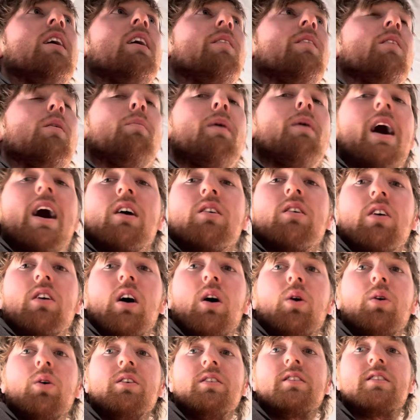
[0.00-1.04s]
The back
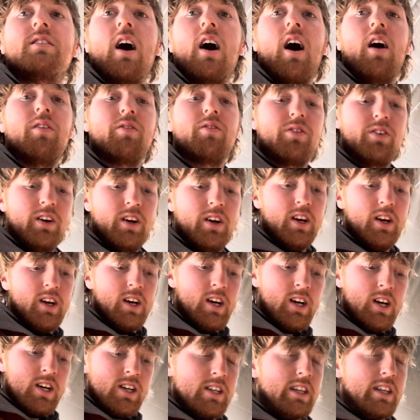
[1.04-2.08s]
row is tough
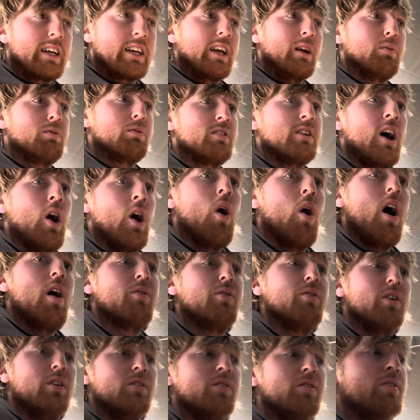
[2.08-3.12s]
to keep snow off of